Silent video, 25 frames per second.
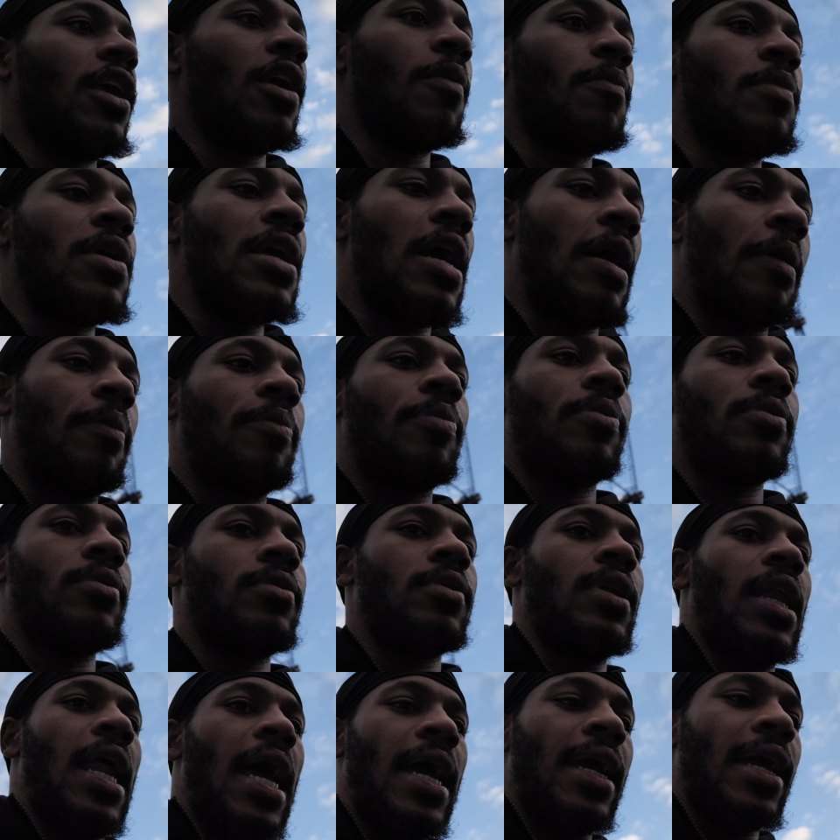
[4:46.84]
hit me up.
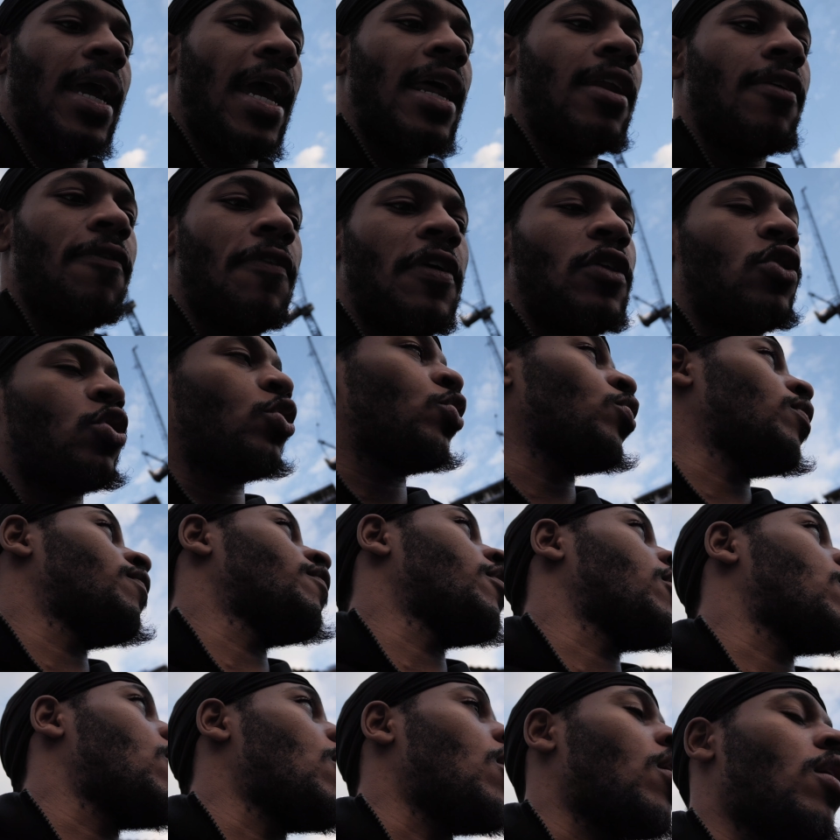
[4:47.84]
Like anything to do
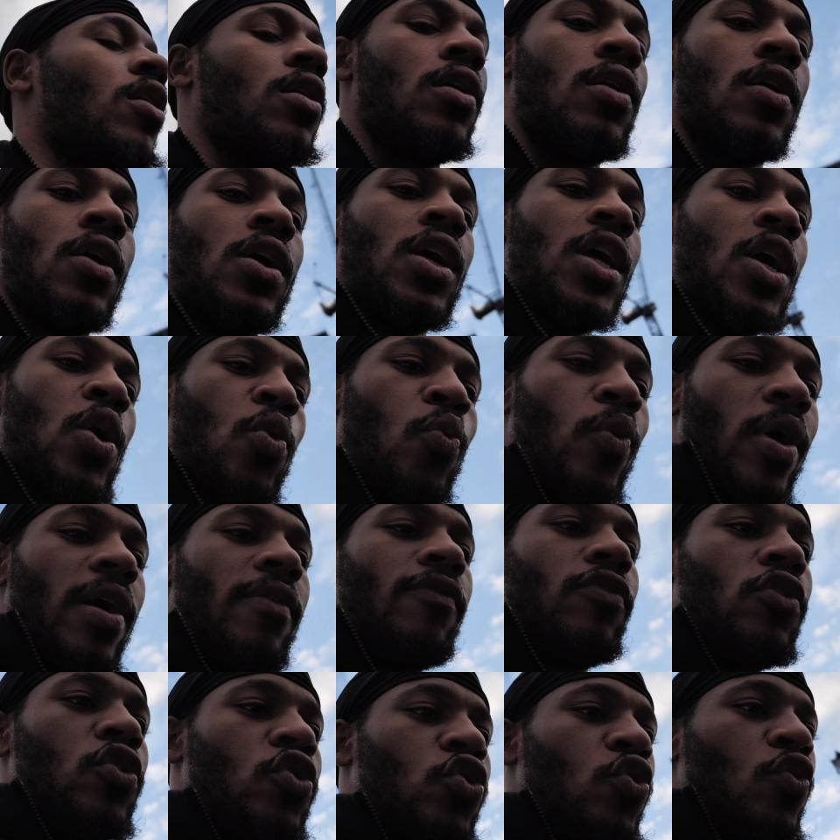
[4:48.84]
with a car,
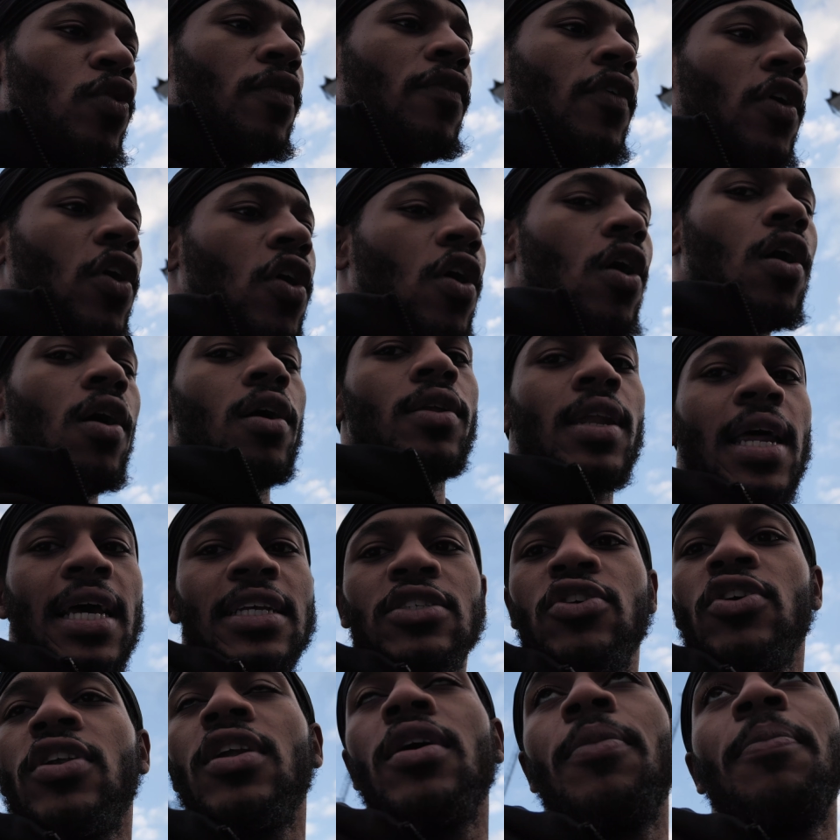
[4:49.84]
whatever you do with a car
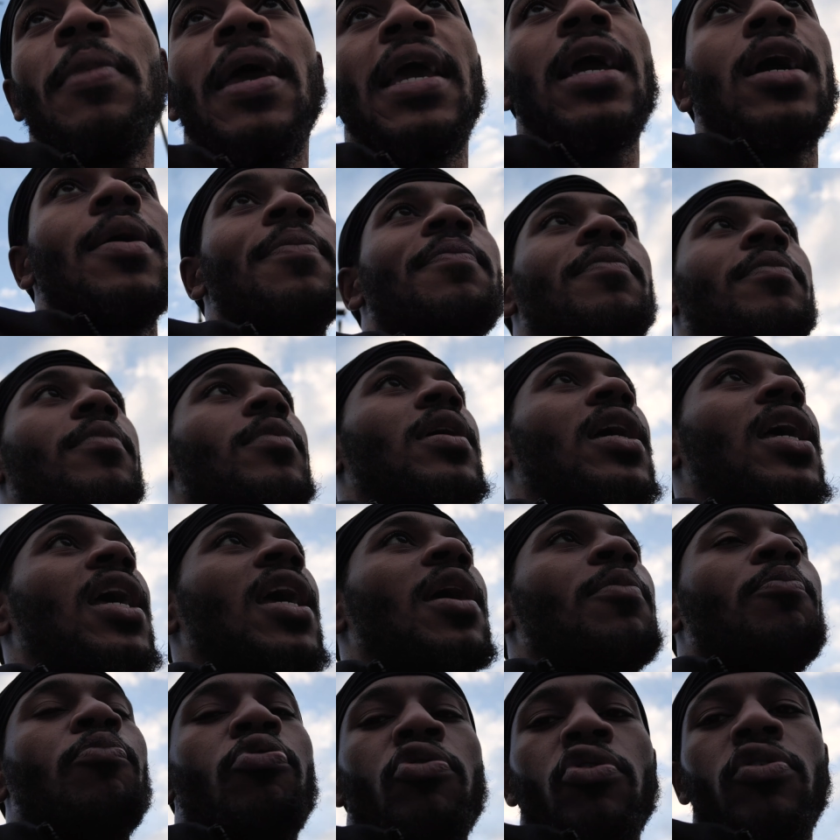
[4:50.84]
that's gonna make
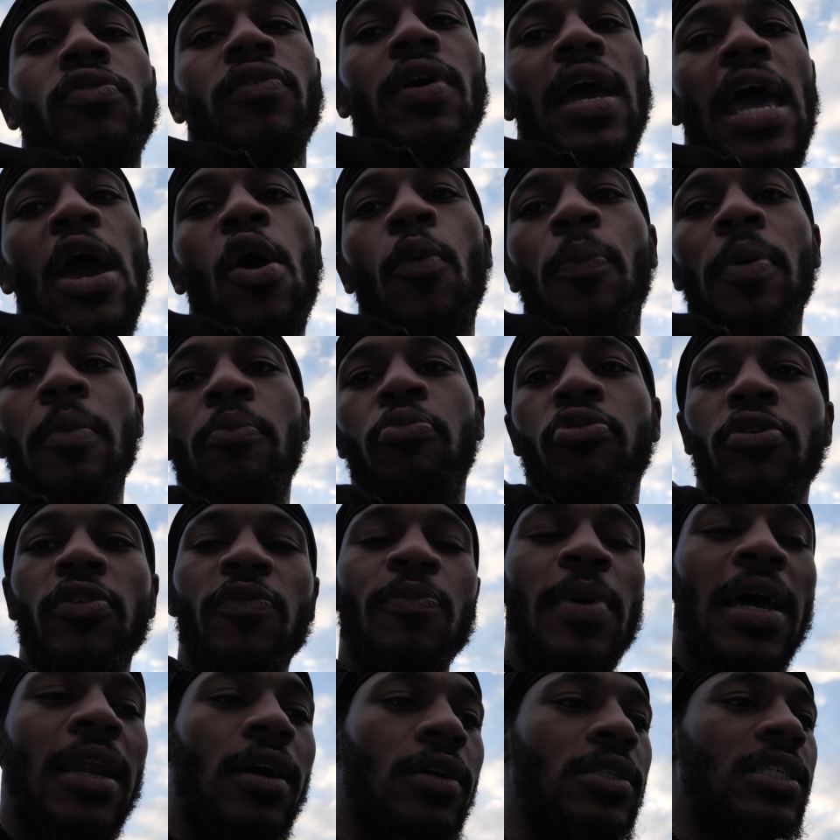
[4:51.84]
improve help improve
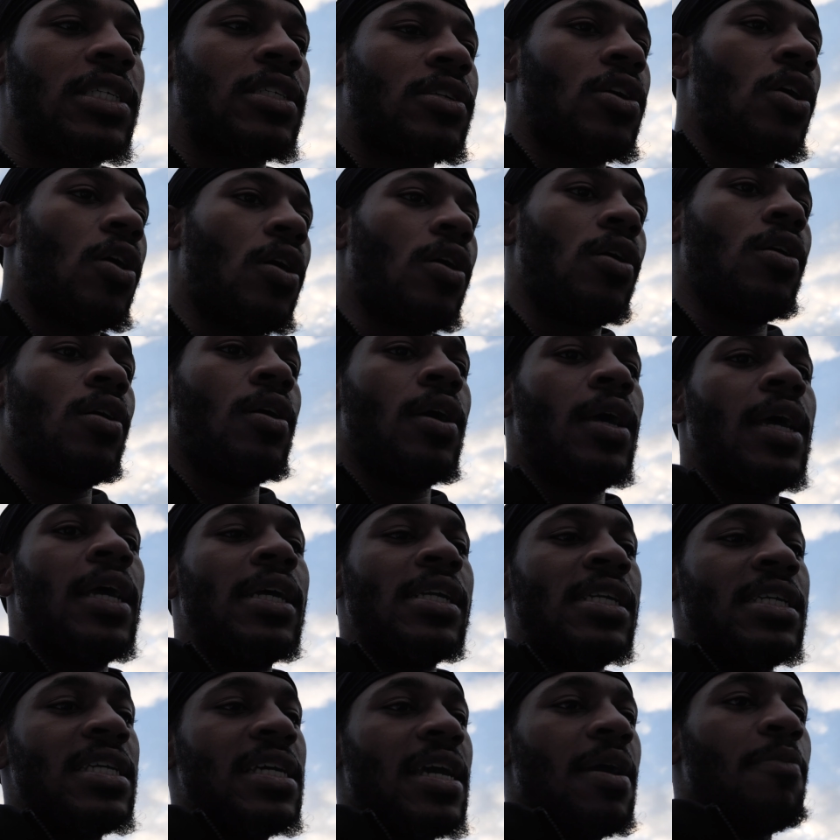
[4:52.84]
Mad Unks's car,
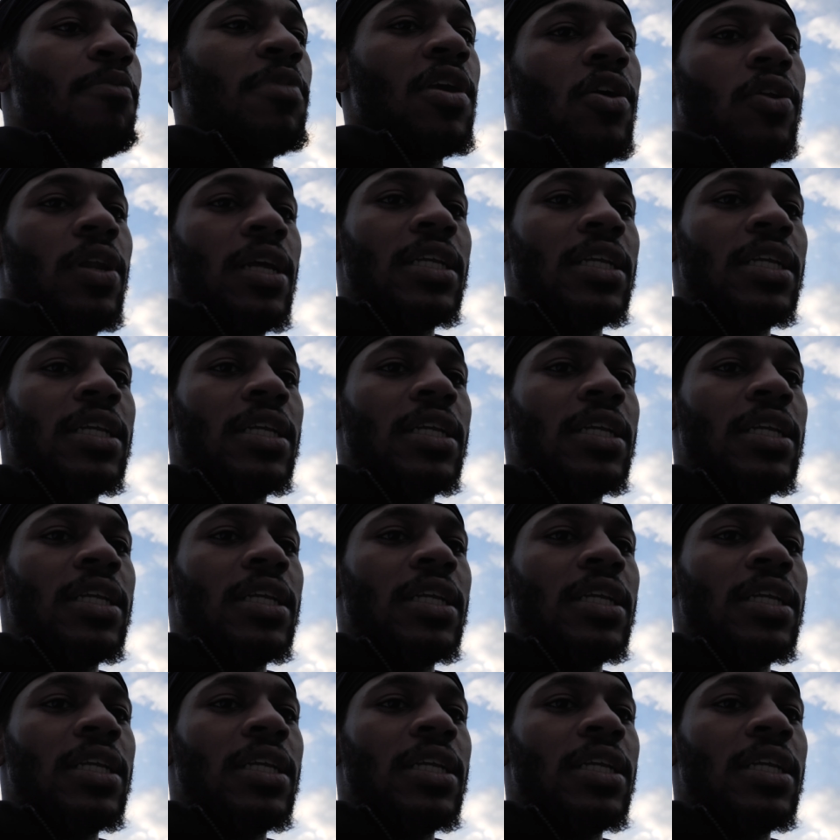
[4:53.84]
DM me on